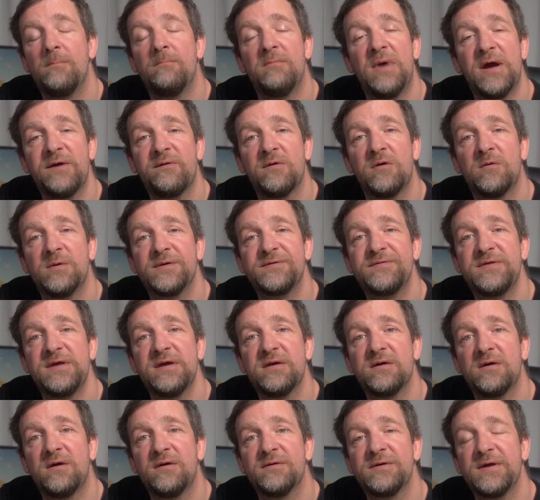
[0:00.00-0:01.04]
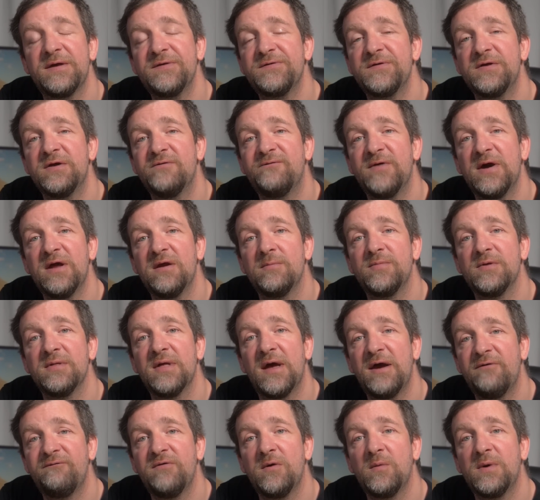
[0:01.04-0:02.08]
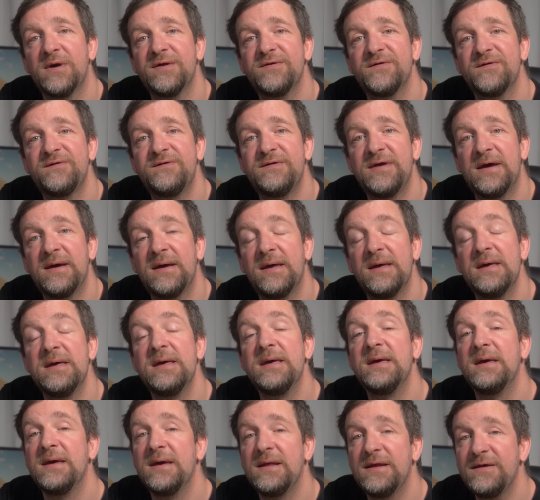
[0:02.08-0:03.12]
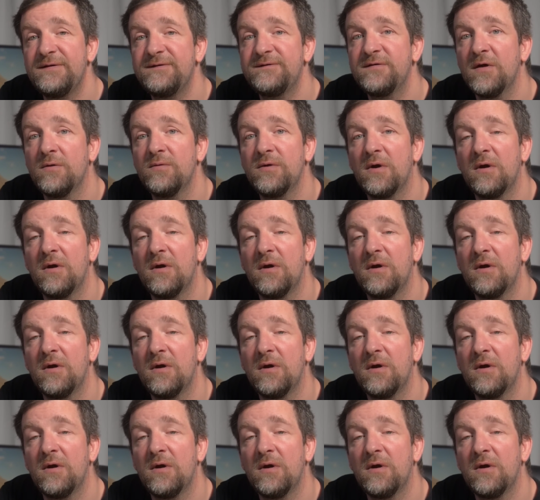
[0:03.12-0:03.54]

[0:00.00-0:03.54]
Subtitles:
microSD card isn't available everywhere just yet. It is shown